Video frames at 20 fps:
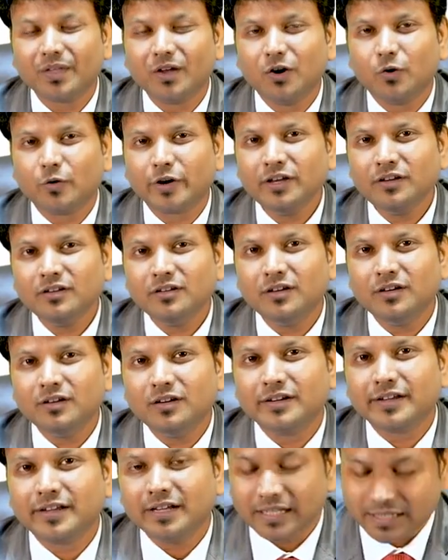Okay,
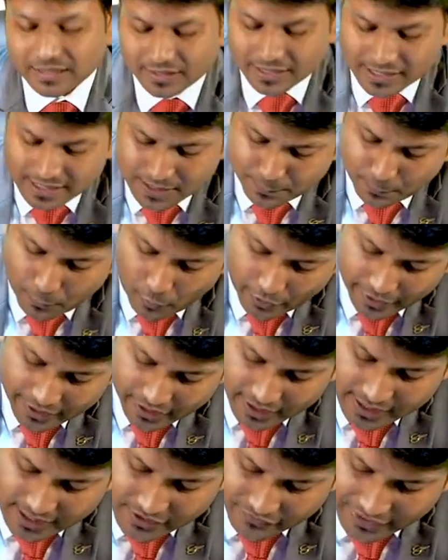this
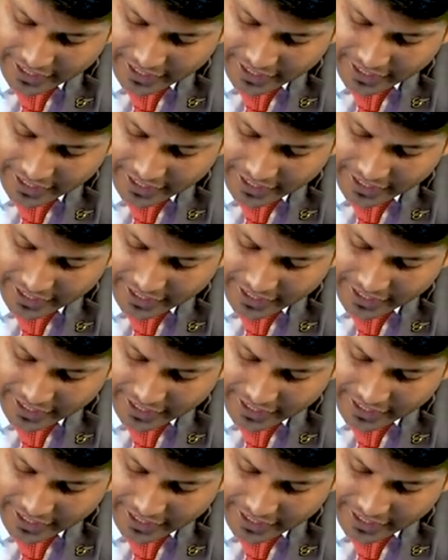point is